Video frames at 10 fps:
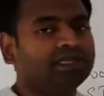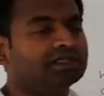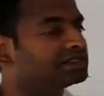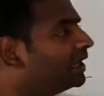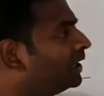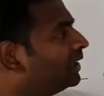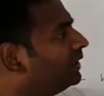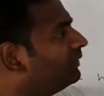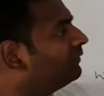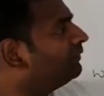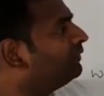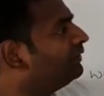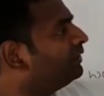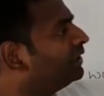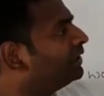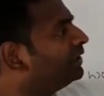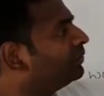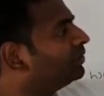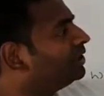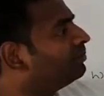is, we will
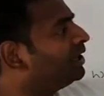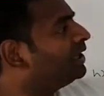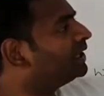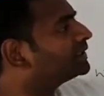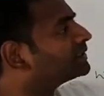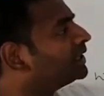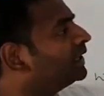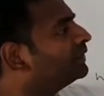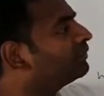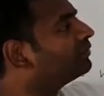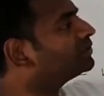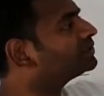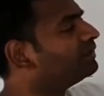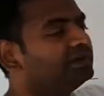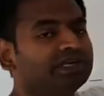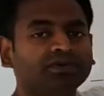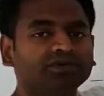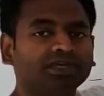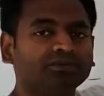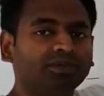denote it by S, and the force we will
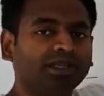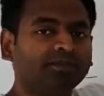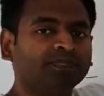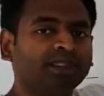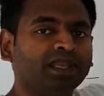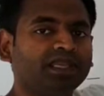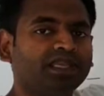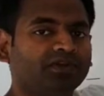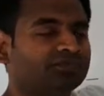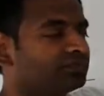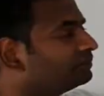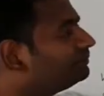denote it by F.